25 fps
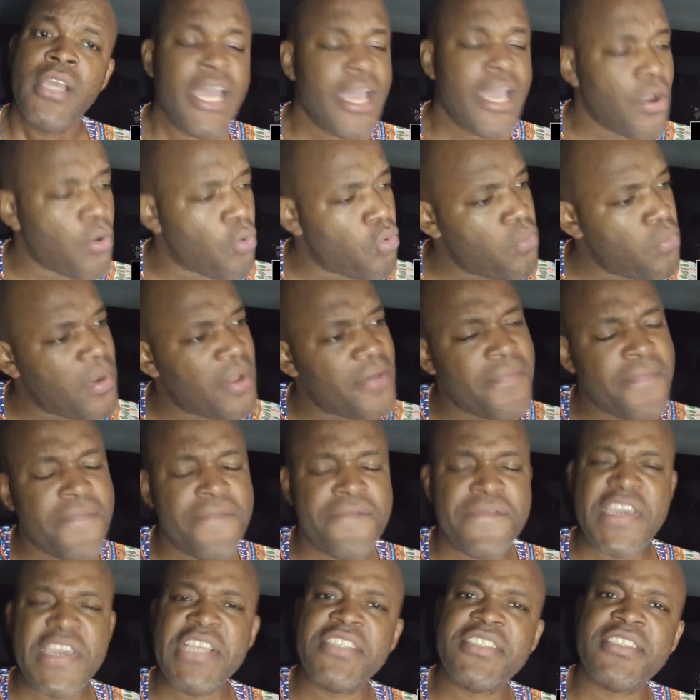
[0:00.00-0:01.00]
A woman
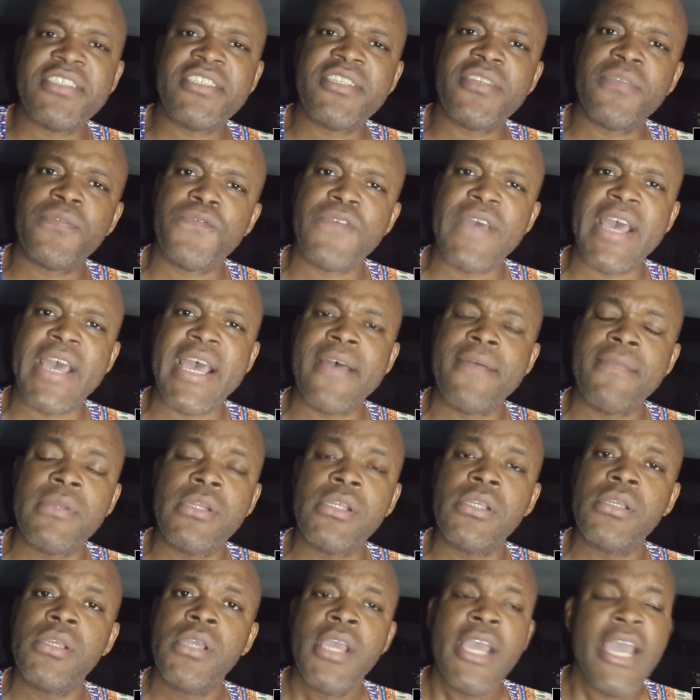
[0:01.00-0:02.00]
feeds the
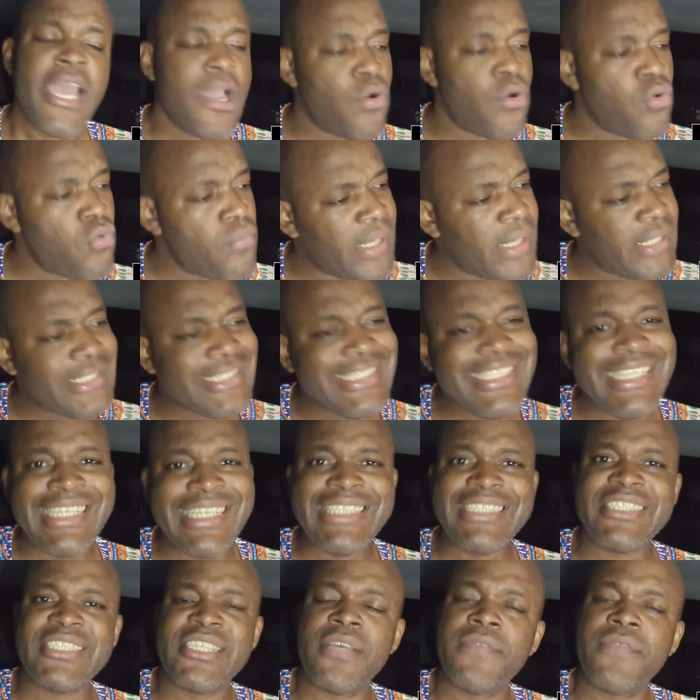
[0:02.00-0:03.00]
family. A woman
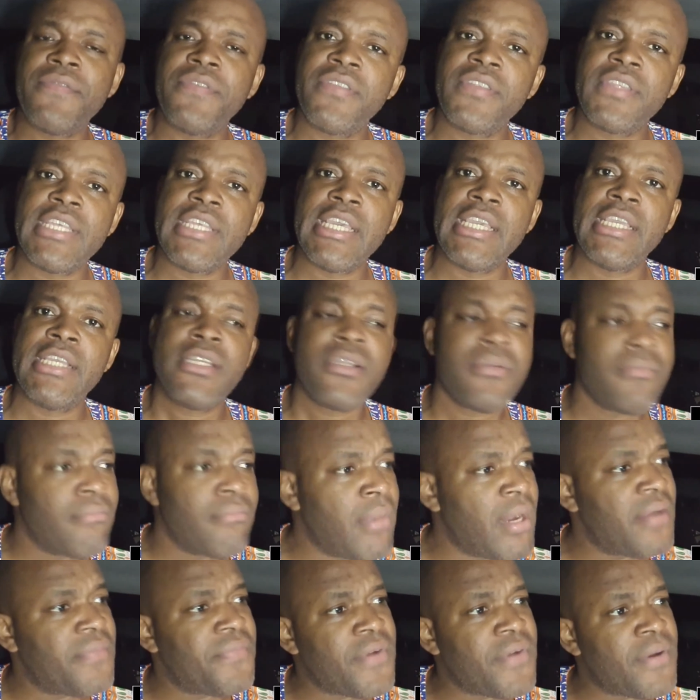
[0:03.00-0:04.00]
does everything. The
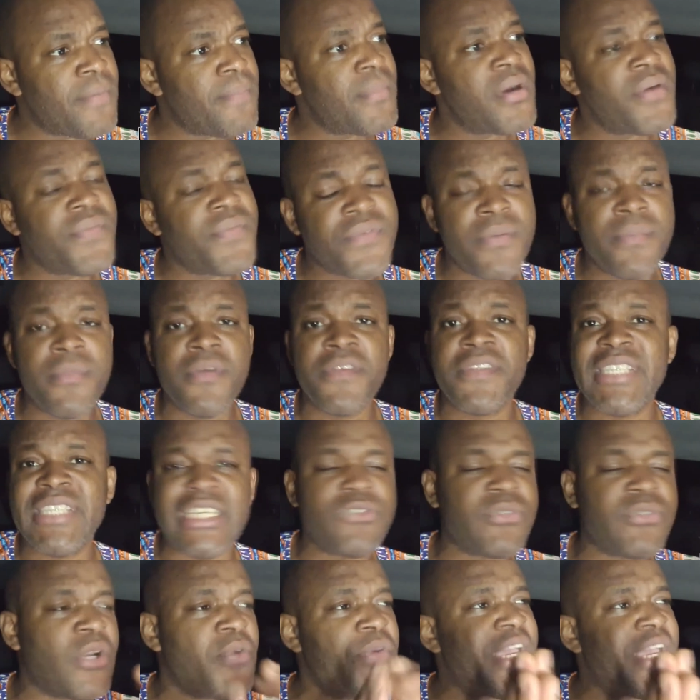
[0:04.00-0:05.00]
mother.
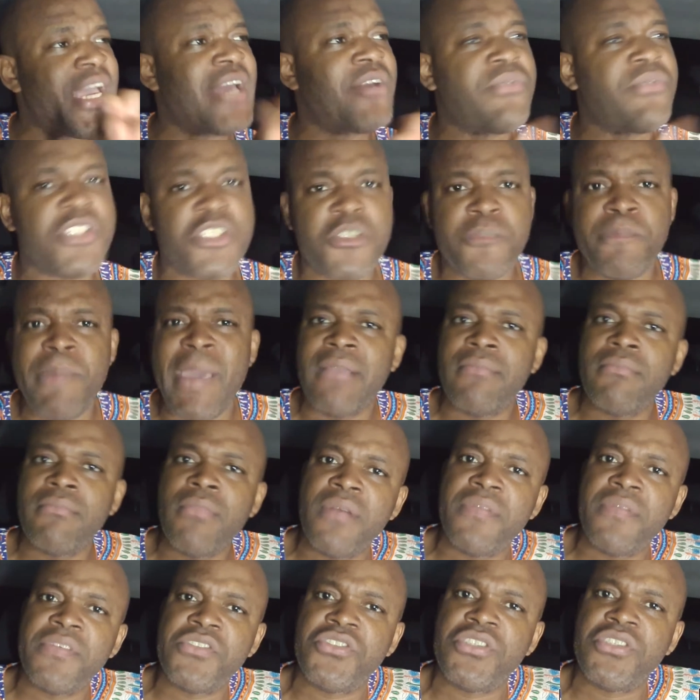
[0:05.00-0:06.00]
That's why we gotta respect
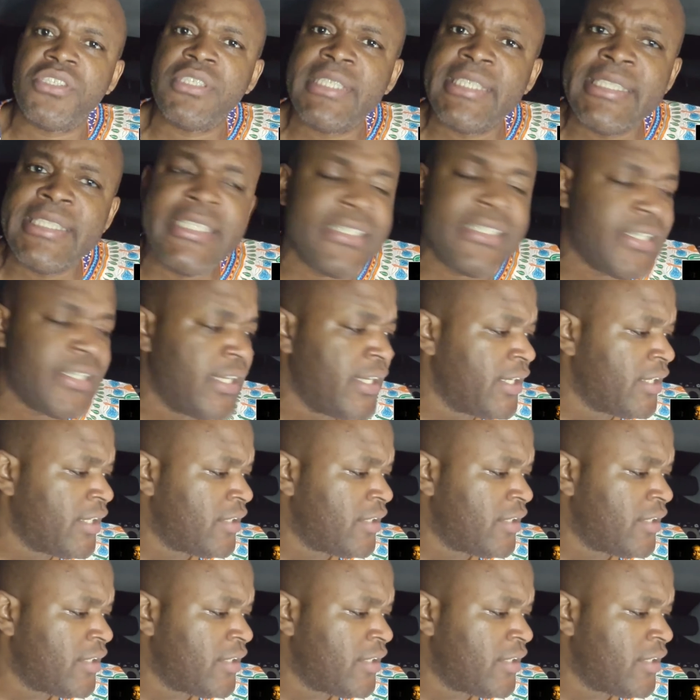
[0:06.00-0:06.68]
mothers, you dig?